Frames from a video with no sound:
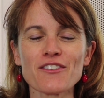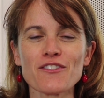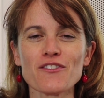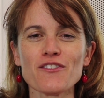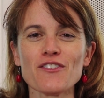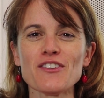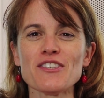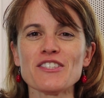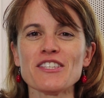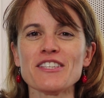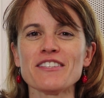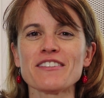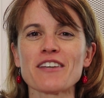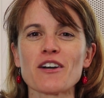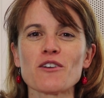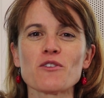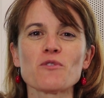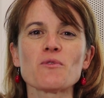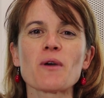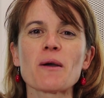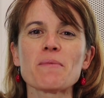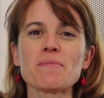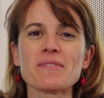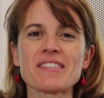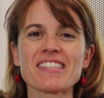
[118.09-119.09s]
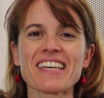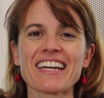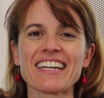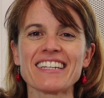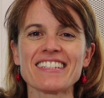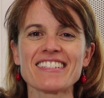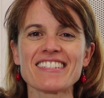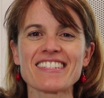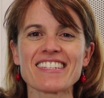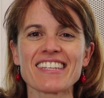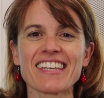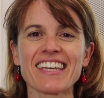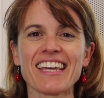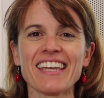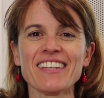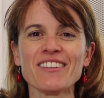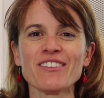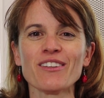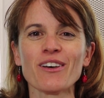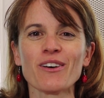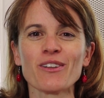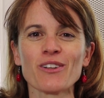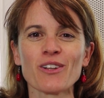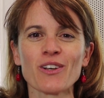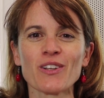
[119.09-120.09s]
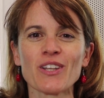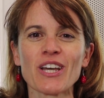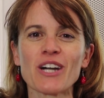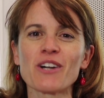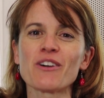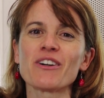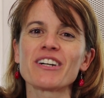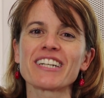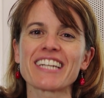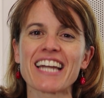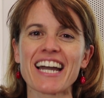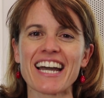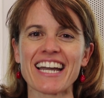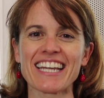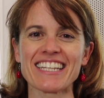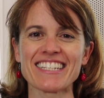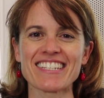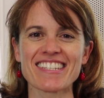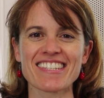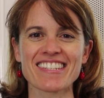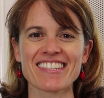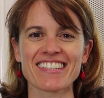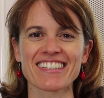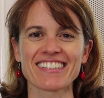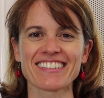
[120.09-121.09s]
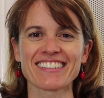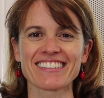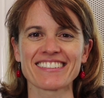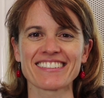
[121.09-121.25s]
Visit our website and download our guides.